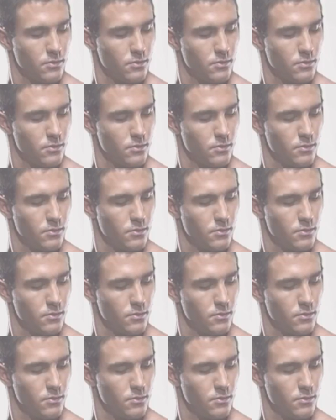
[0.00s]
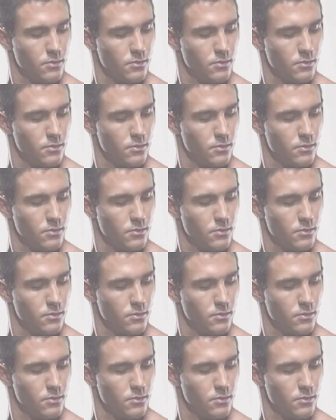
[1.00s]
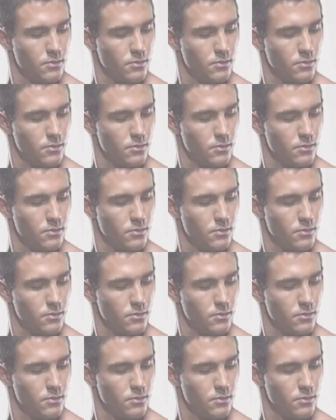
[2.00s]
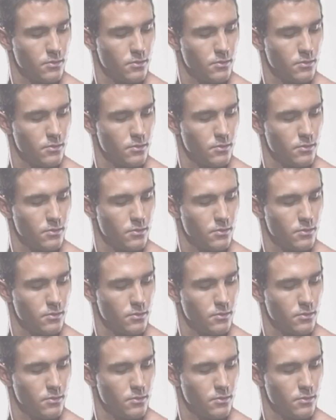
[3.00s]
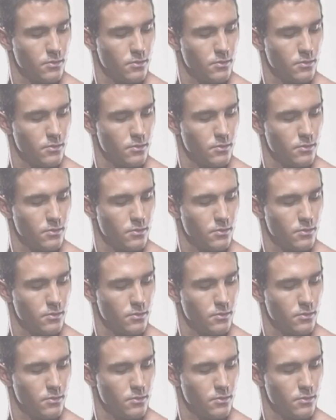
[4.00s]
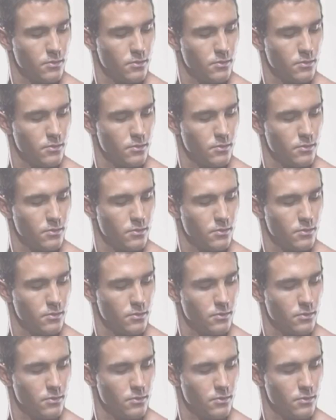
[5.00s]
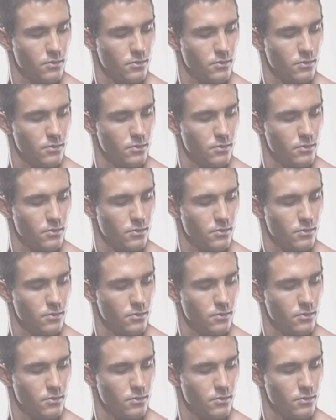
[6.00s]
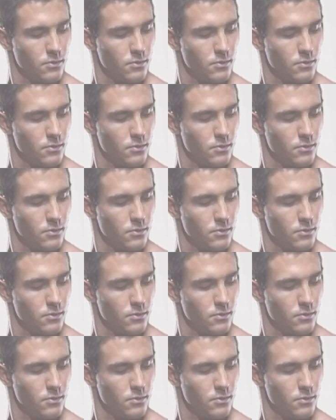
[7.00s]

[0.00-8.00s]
The face doesn't move, so there is nothing to read.